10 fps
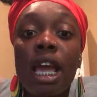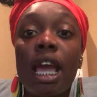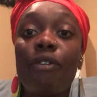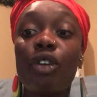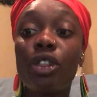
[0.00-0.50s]

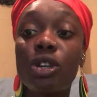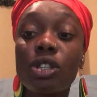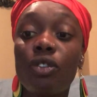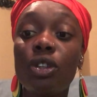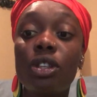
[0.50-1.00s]
And for those
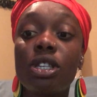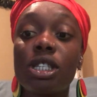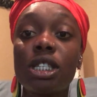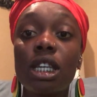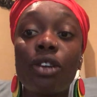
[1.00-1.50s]
of you that
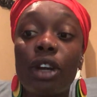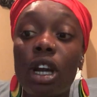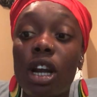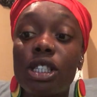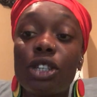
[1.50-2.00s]
this is in
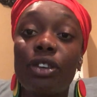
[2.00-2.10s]
regards to